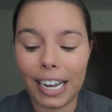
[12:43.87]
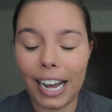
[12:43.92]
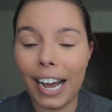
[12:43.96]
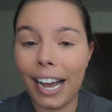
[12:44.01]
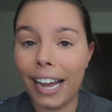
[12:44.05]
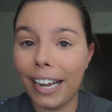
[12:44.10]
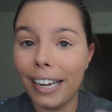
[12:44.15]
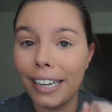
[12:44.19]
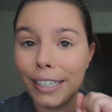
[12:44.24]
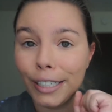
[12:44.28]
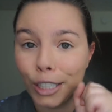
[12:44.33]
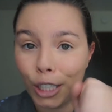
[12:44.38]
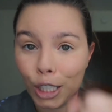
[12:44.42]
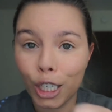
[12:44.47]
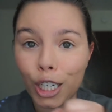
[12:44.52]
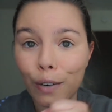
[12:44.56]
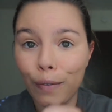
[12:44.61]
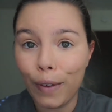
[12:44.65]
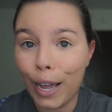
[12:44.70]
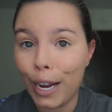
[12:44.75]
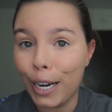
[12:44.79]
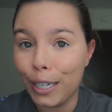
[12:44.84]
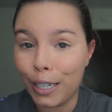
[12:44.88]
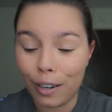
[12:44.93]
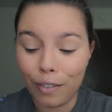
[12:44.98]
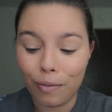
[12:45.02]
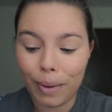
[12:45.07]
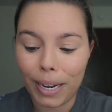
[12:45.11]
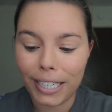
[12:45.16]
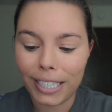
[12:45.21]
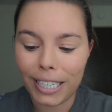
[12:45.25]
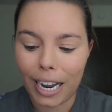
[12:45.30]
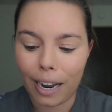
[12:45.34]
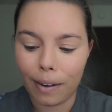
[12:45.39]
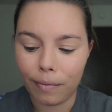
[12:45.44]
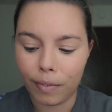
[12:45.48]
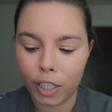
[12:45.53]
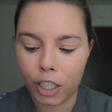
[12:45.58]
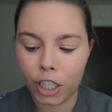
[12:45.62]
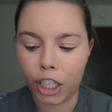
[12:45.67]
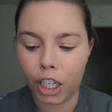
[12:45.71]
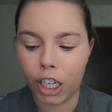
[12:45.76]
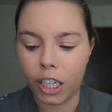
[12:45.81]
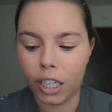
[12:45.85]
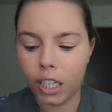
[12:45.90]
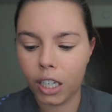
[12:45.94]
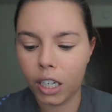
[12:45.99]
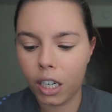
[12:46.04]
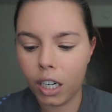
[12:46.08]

I took advantage of my time for sure.